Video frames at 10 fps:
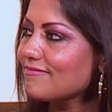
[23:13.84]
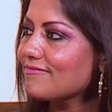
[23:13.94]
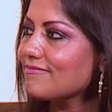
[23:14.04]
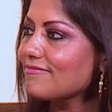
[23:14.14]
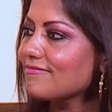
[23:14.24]

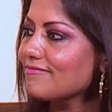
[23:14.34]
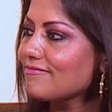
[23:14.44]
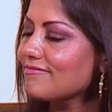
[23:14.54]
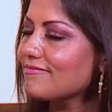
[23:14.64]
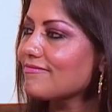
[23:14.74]

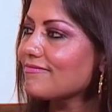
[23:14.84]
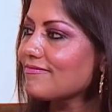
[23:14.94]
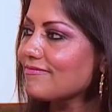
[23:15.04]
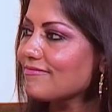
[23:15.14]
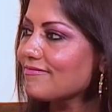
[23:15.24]

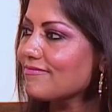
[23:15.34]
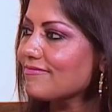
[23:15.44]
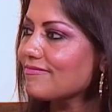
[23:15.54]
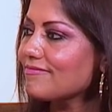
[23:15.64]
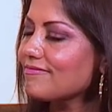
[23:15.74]

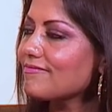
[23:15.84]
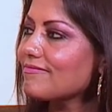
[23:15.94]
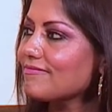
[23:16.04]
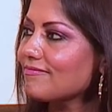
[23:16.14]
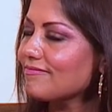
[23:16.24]

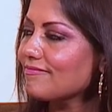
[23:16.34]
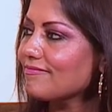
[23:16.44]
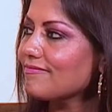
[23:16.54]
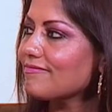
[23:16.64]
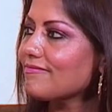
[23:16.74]

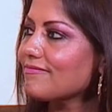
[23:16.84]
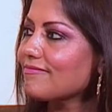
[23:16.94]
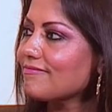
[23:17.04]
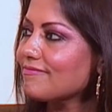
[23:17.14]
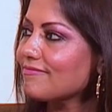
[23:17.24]

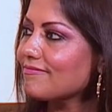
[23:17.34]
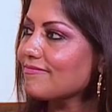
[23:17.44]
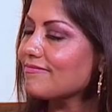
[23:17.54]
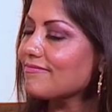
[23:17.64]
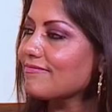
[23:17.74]

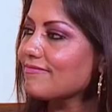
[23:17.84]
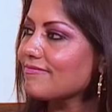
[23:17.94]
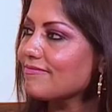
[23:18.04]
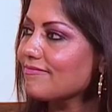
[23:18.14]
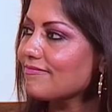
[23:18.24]

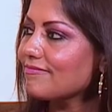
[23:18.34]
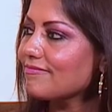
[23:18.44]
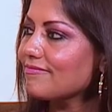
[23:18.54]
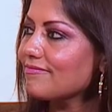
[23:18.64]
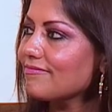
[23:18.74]
(silent)